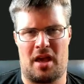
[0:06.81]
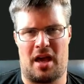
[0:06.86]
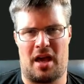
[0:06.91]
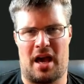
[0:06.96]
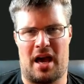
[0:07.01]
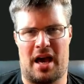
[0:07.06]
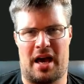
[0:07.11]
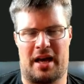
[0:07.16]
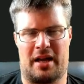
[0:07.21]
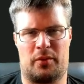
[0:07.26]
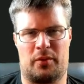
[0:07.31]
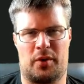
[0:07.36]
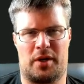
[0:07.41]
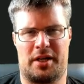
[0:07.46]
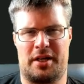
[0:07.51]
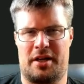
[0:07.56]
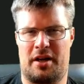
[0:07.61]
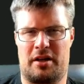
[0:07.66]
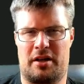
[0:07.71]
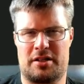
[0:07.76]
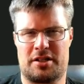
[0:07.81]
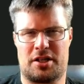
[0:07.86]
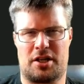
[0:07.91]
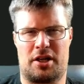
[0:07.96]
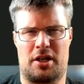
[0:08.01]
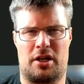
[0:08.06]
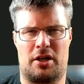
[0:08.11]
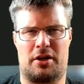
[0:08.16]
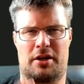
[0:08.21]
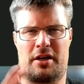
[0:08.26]
and we're not
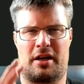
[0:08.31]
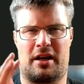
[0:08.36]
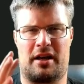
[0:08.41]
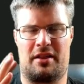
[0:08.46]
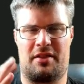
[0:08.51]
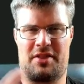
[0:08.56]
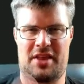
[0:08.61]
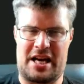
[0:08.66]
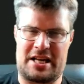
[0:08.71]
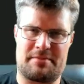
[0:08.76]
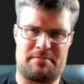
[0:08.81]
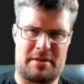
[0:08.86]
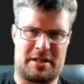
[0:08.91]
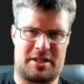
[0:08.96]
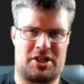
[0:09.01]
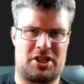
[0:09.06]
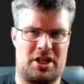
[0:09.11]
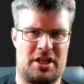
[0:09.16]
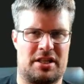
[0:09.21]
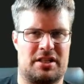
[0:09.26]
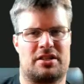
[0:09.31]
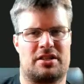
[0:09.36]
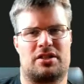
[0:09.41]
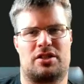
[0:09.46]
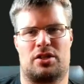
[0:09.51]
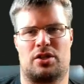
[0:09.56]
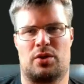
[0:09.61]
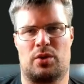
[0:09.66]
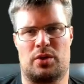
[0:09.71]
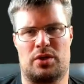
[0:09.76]
going to look that much
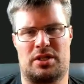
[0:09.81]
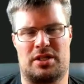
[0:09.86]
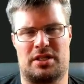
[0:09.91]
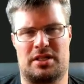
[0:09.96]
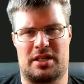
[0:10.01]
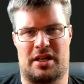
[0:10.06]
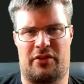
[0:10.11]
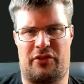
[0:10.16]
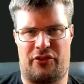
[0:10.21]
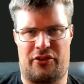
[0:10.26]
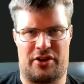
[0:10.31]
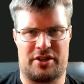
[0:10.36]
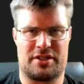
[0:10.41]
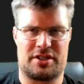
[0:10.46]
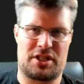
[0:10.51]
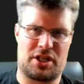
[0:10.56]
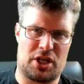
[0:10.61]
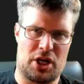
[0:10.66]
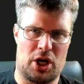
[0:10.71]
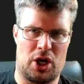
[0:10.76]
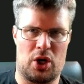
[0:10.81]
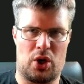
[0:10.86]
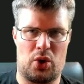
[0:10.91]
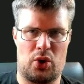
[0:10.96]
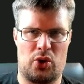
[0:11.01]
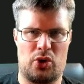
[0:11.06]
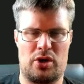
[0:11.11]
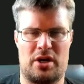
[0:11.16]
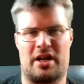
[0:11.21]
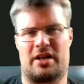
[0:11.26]
into different
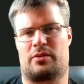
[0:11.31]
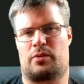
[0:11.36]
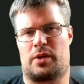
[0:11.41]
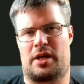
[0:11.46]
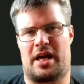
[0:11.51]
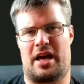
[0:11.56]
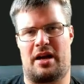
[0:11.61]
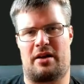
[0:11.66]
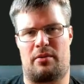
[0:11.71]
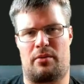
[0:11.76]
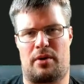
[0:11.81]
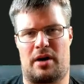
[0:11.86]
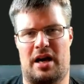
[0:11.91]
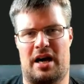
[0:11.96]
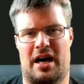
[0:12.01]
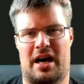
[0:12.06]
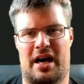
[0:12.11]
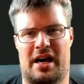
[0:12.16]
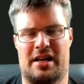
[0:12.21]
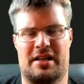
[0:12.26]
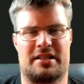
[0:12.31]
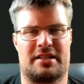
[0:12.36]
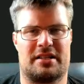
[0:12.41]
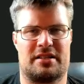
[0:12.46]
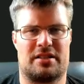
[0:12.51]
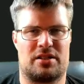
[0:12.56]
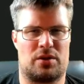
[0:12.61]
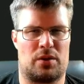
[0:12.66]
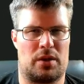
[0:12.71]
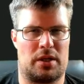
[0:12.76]
code that we can write
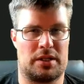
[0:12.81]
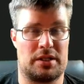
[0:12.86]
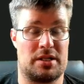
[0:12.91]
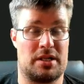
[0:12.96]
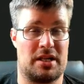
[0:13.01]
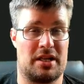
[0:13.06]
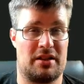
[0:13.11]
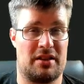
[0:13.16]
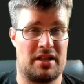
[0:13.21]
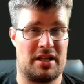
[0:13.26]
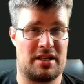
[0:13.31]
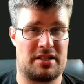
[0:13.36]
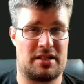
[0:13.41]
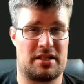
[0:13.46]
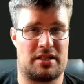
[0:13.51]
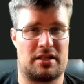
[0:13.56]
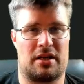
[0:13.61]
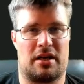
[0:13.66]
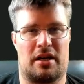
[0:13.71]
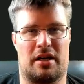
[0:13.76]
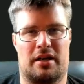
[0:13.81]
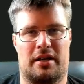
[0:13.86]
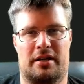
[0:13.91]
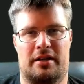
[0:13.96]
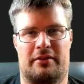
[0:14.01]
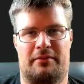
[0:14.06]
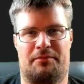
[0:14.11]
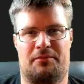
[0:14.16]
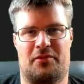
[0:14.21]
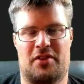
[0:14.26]
and so on in this
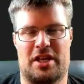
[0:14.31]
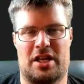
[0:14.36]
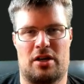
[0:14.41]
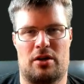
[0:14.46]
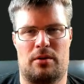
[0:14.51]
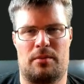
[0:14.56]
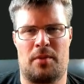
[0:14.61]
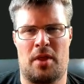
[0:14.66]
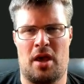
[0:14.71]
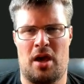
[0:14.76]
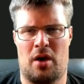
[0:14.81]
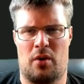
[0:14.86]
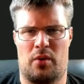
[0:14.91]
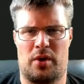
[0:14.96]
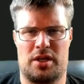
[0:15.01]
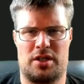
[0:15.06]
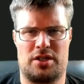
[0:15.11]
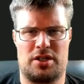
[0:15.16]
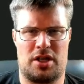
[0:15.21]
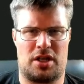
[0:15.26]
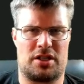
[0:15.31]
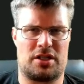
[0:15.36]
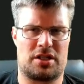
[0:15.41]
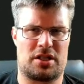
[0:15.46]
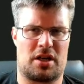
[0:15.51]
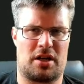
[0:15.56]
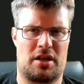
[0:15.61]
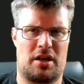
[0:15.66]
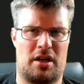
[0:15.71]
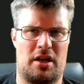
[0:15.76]
uh, video. We're
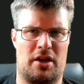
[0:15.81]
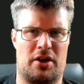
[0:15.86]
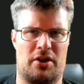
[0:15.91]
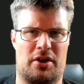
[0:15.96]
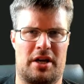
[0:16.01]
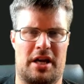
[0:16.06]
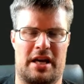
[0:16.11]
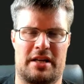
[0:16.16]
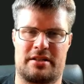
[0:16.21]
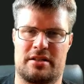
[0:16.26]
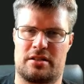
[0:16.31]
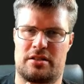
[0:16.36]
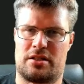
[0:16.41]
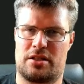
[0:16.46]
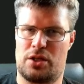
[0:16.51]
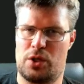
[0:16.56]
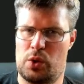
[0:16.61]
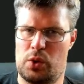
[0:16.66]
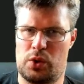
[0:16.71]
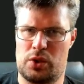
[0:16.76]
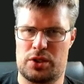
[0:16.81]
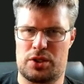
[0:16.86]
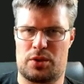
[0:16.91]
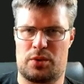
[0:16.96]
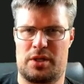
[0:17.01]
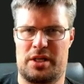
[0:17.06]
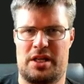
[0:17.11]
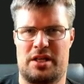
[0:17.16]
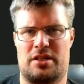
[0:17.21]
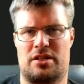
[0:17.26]
just going to look at the tools
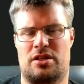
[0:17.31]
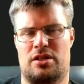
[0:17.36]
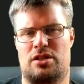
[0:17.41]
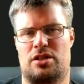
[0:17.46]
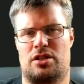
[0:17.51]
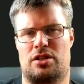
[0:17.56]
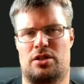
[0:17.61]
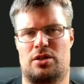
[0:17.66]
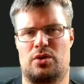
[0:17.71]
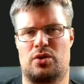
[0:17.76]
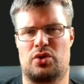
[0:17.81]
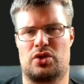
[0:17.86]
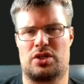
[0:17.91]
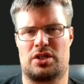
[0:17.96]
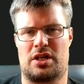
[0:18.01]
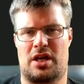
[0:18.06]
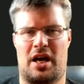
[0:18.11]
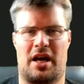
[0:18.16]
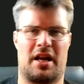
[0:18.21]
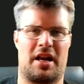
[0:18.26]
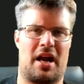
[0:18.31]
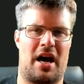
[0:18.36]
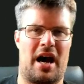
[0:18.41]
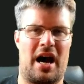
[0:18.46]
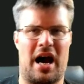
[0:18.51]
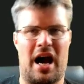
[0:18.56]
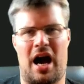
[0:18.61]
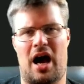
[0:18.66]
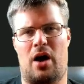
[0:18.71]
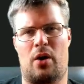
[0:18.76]
we need to use and
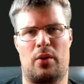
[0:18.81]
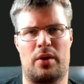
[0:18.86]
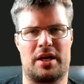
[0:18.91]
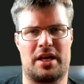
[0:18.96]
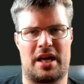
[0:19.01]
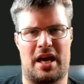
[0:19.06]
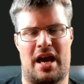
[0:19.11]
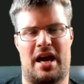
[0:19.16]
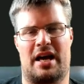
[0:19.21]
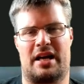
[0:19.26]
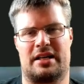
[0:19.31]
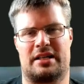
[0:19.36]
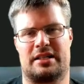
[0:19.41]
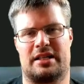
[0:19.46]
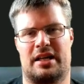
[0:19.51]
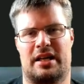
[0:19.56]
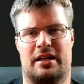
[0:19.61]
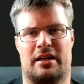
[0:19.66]
how we can